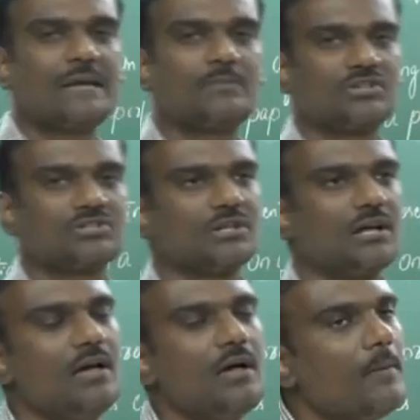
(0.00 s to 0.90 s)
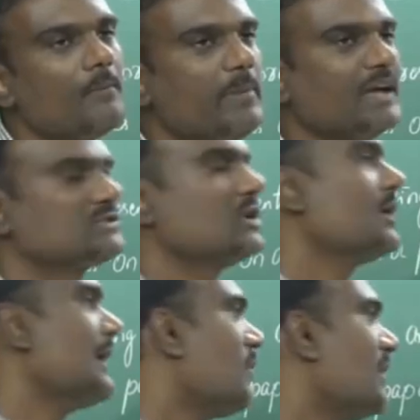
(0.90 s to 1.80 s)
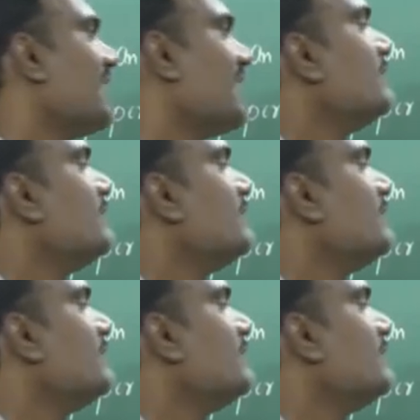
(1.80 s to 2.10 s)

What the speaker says: dimensional based on our